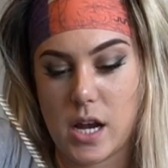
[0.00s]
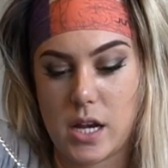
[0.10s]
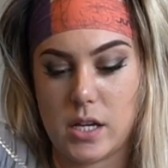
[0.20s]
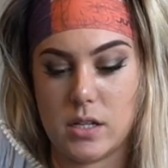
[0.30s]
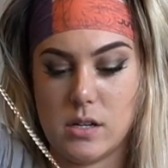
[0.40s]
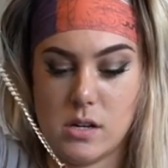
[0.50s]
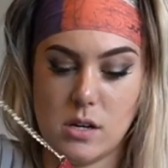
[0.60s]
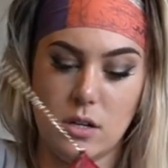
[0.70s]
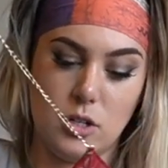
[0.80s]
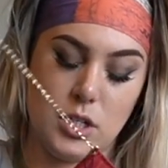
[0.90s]
night,
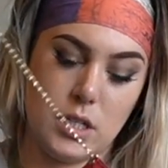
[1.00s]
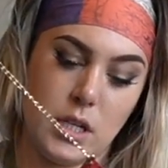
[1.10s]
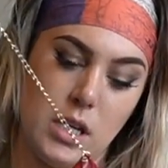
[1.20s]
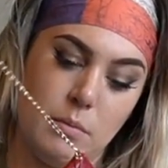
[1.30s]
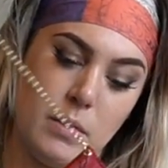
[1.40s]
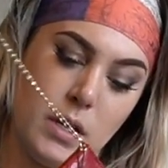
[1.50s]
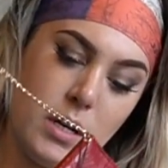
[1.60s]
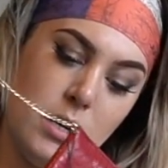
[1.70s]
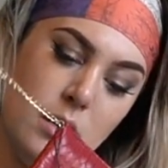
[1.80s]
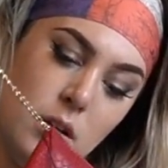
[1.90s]
just to keep
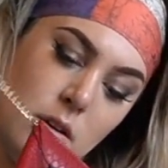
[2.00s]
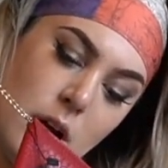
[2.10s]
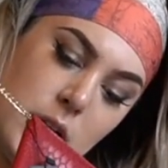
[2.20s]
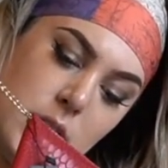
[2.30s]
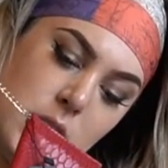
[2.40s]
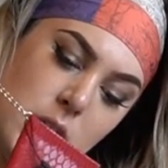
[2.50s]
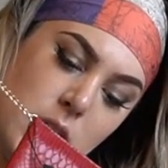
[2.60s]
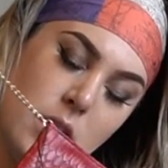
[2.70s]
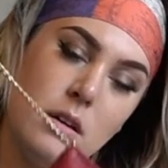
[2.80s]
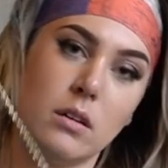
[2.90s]
like your
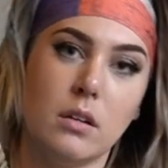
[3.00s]
ID